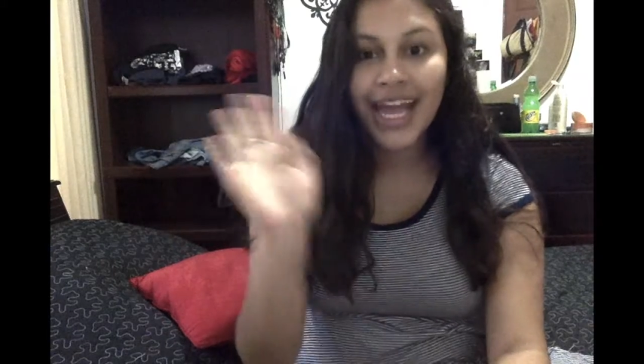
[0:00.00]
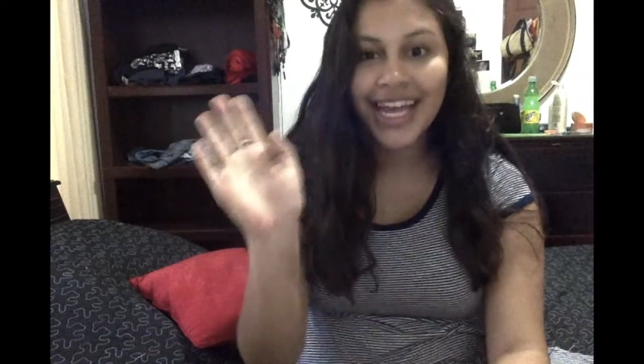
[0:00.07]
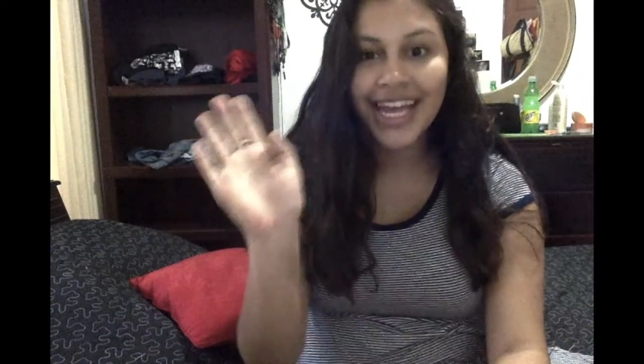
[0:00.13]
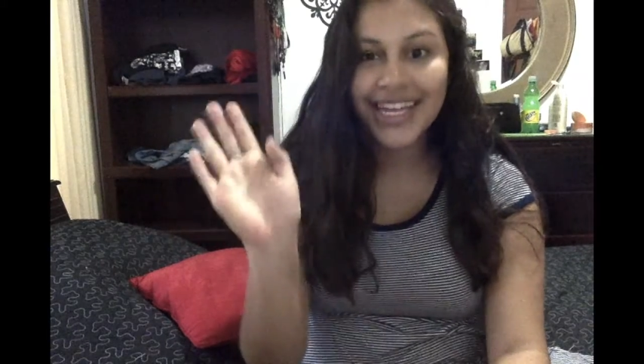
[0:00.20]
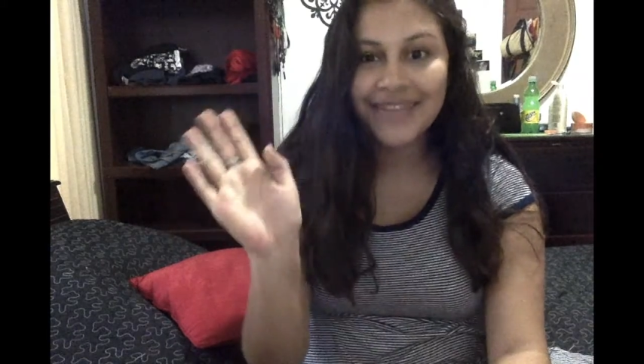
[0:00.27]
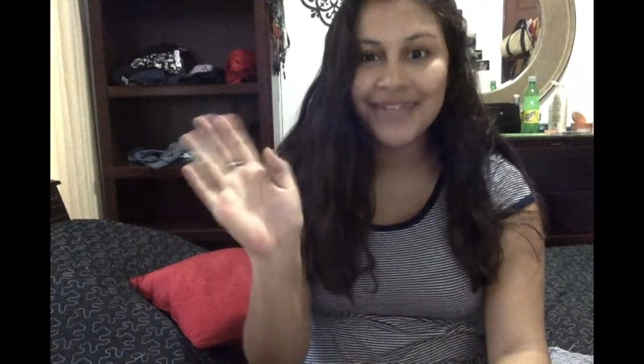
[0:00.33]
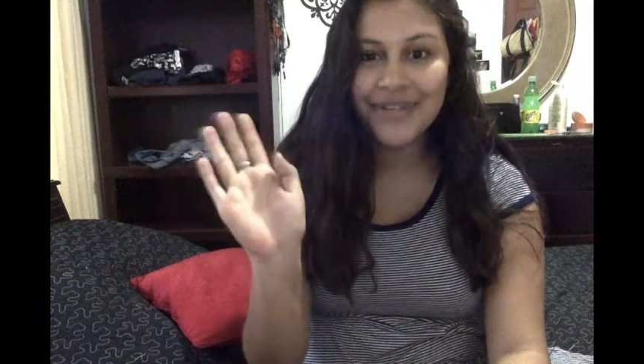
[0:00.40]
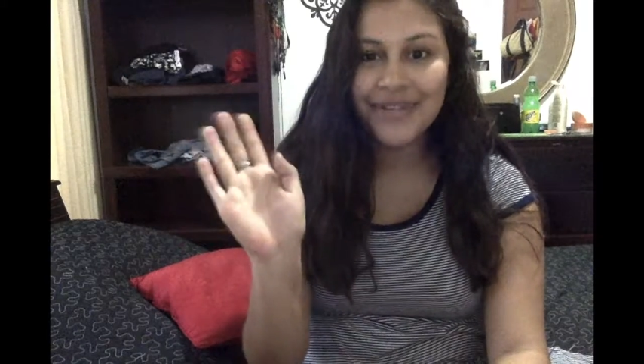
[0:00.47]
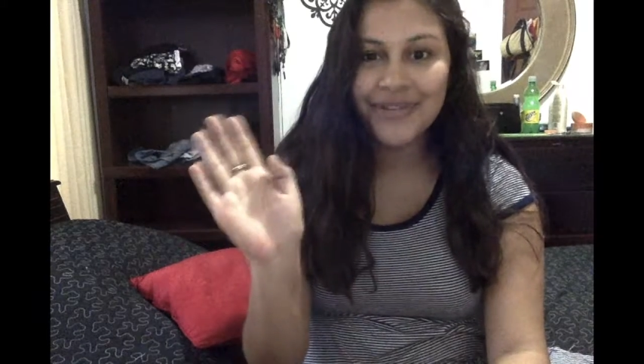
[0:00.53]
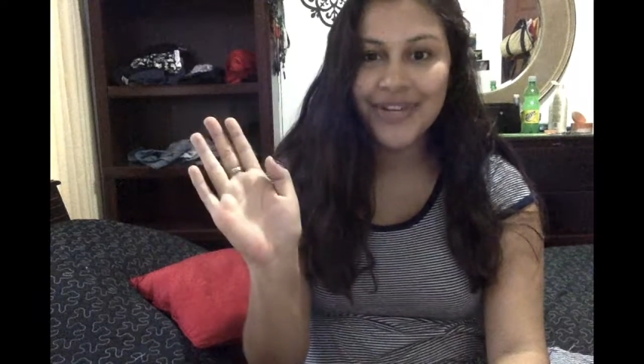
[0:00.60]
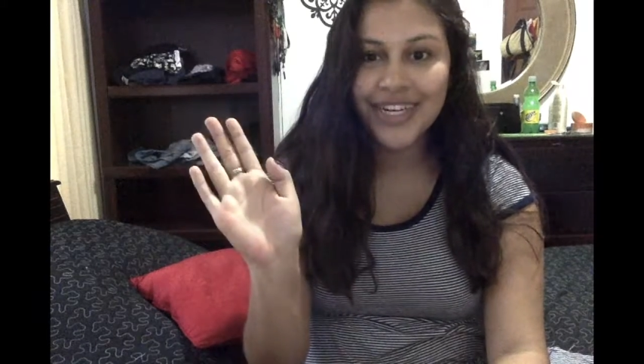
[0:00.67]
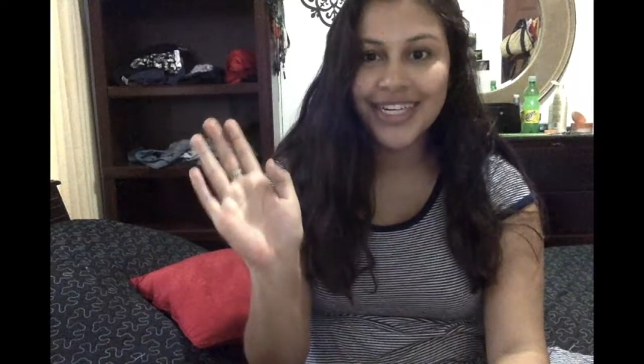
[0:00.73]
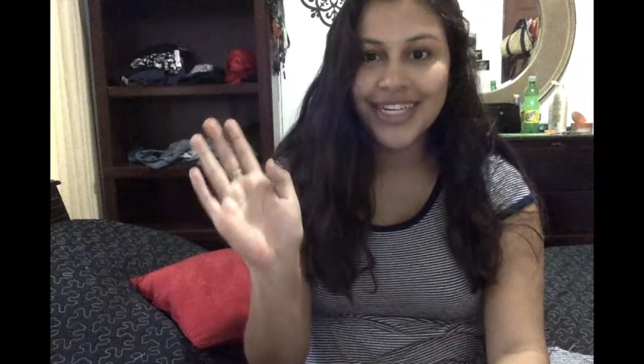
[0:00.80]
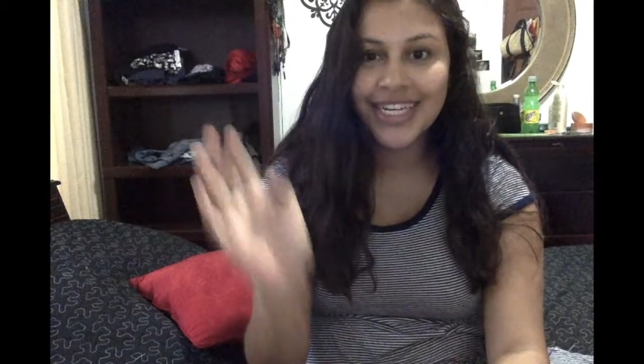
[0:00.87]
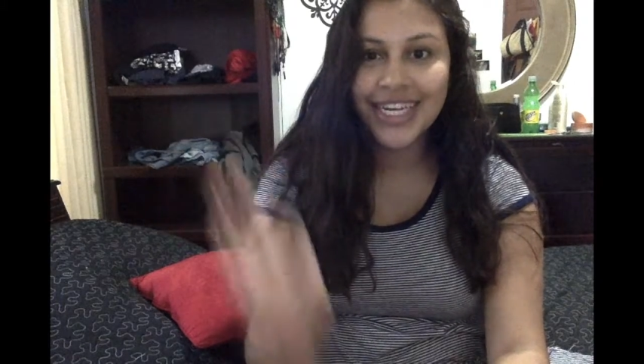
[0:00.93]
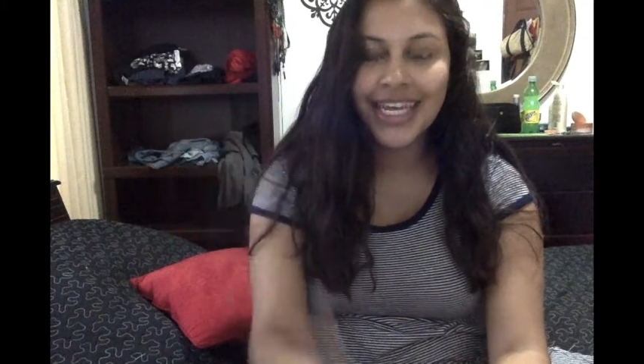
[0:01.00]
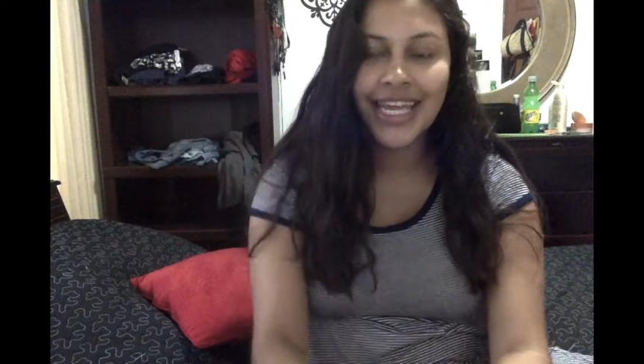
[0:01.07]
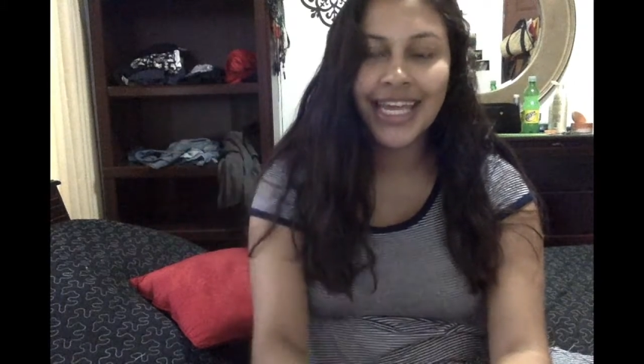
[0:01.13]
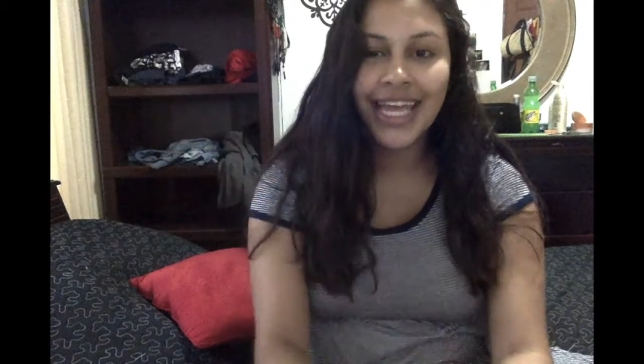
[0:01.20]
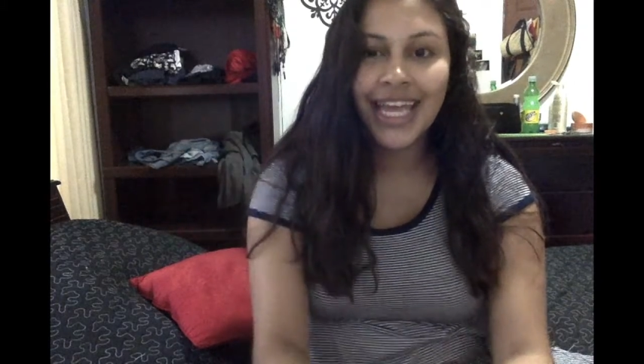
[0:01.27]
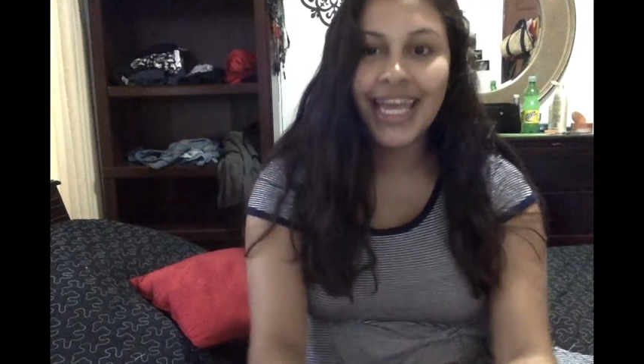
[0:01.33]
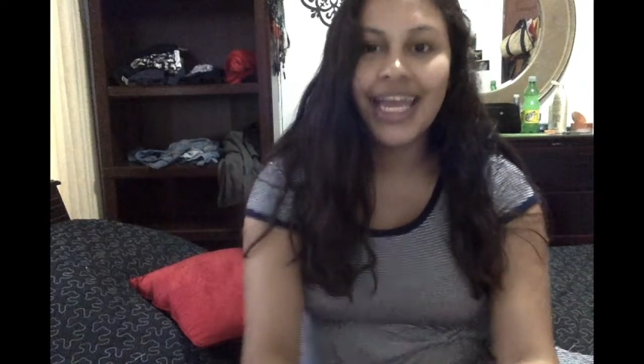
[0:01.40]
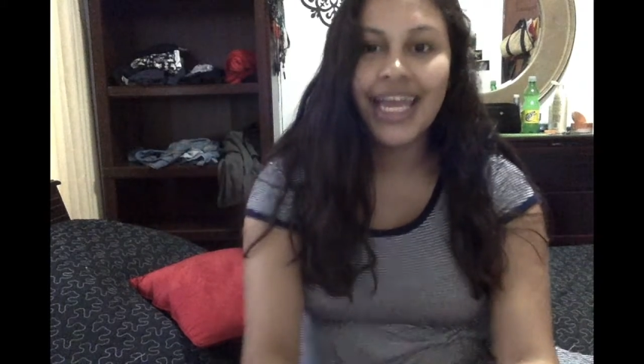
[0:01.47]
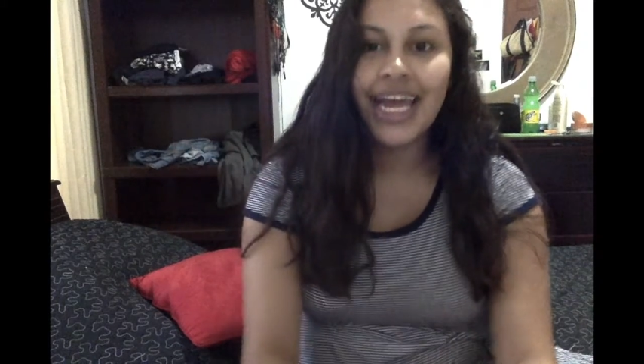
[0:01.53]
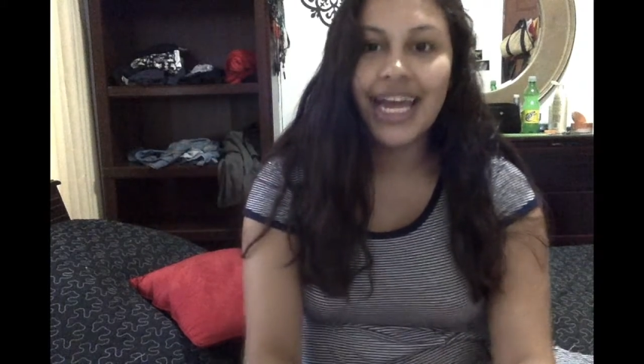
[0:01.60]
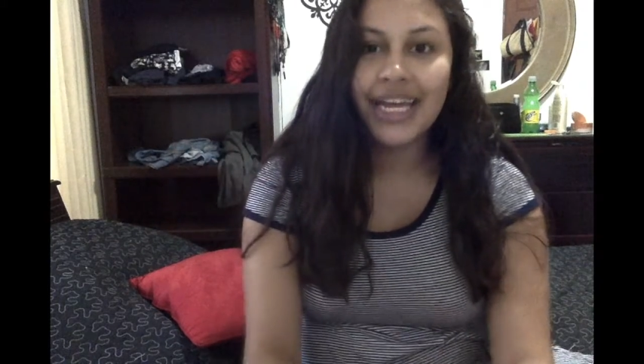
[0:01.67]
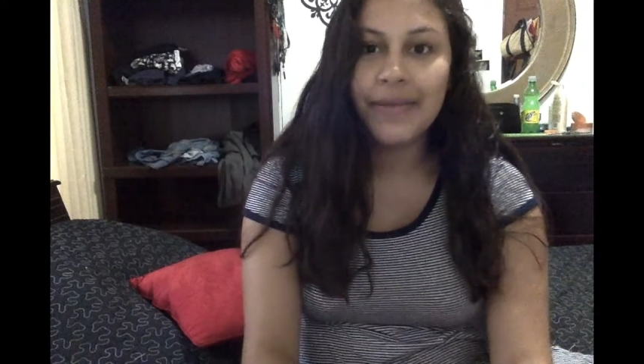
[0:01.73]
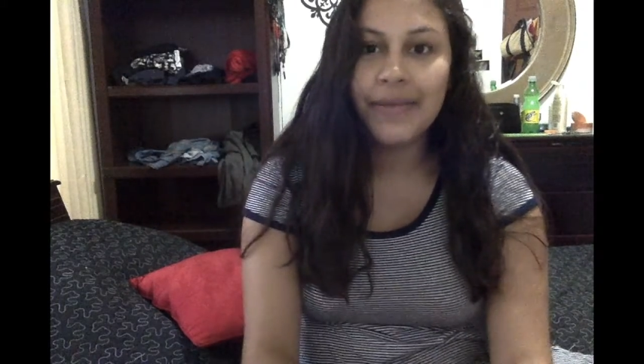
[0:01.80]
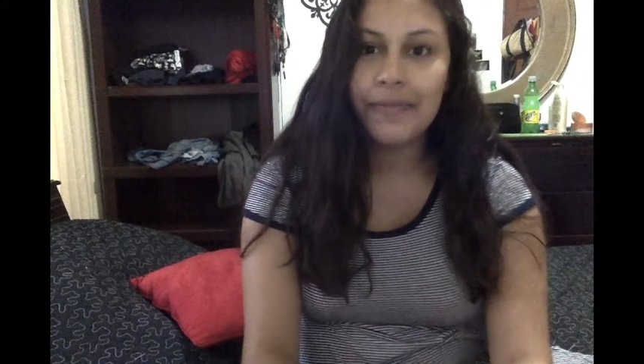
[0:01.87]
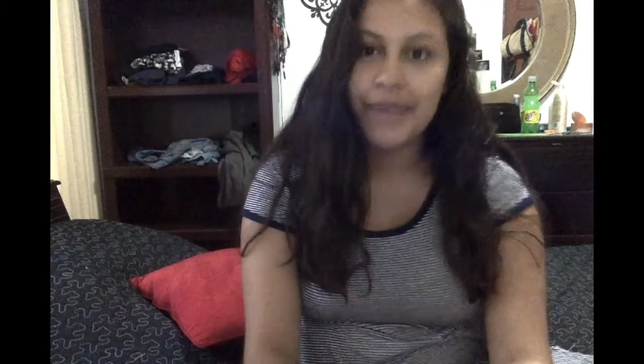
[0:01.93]
Hi everyone,
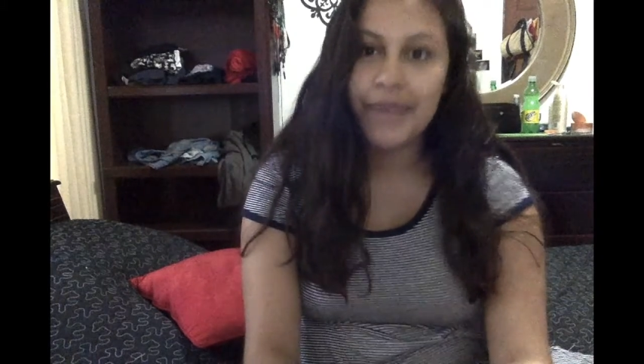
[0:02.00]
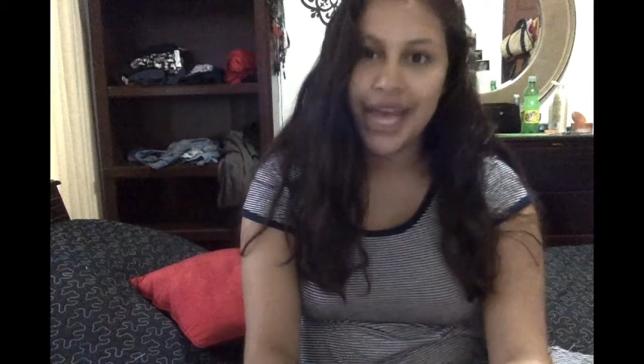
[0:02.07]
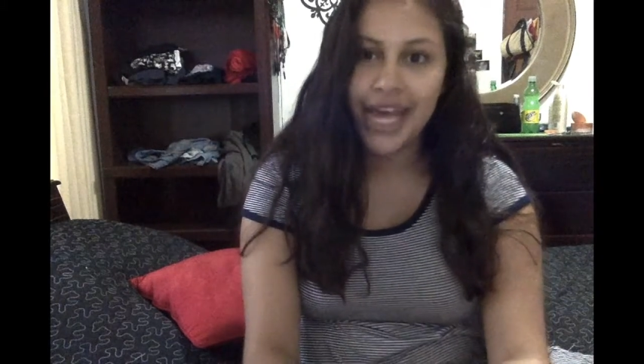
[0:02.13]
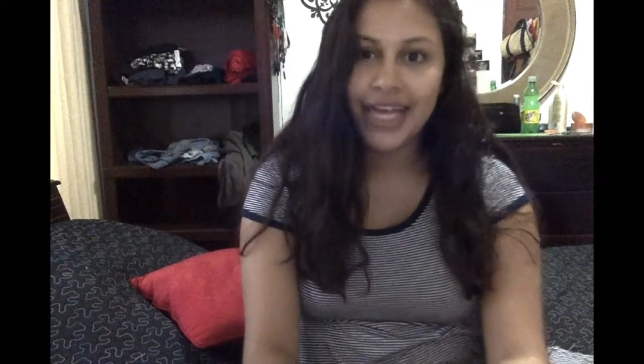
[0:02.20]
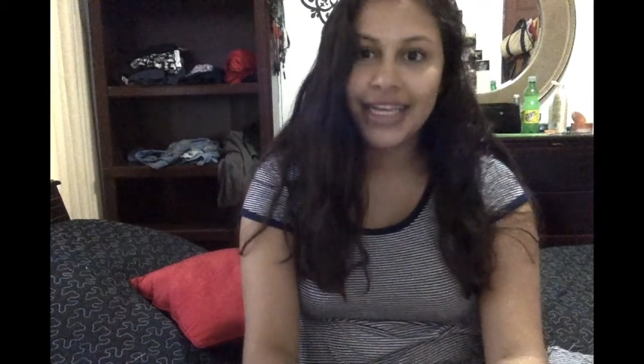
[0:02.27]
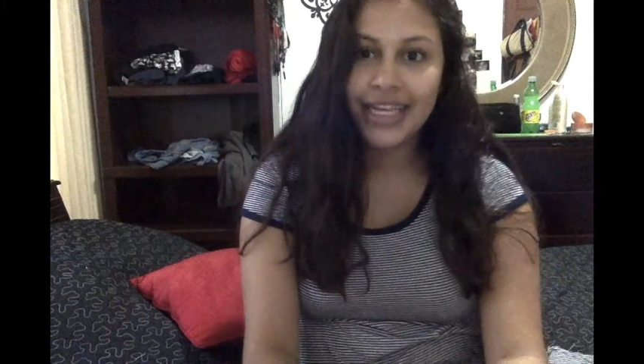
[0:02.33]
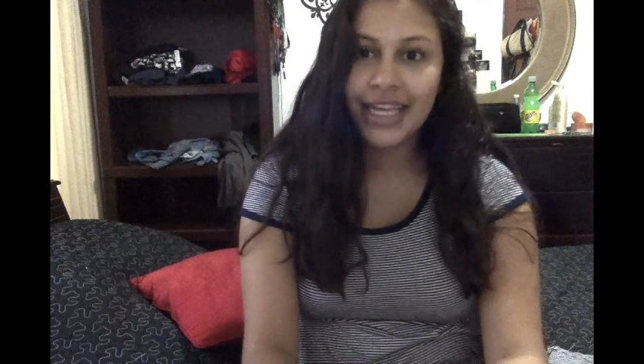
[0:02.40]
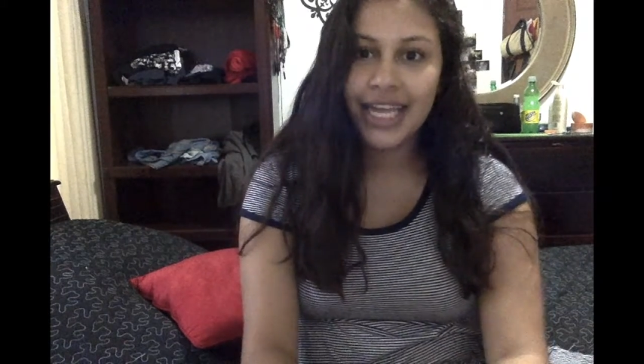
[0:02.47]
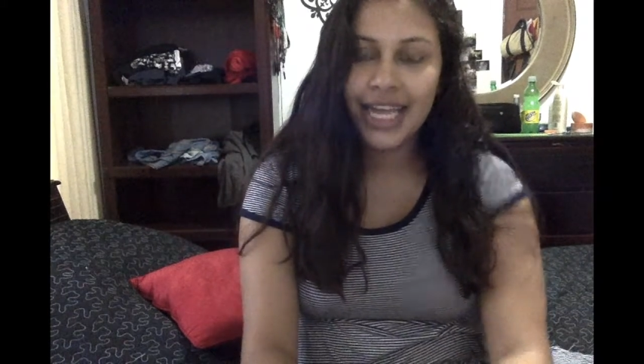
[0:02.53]
I am back